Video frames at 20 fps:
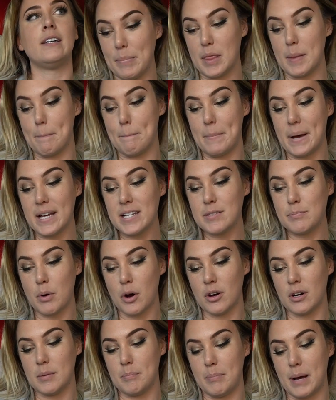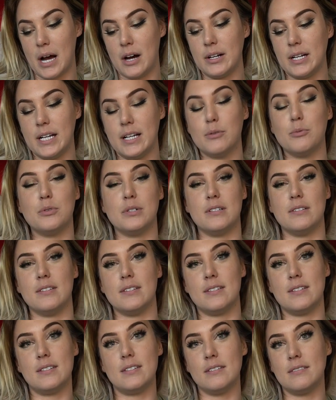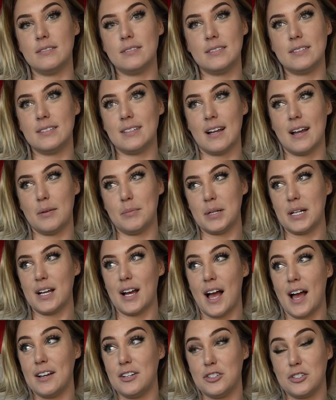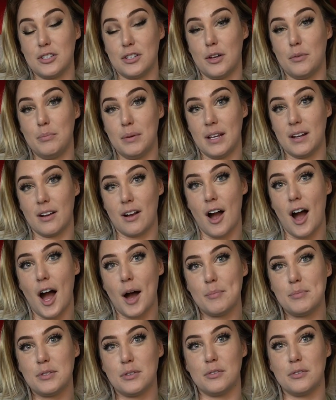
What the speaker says: The best part about it was, I mean, I just love being a cop.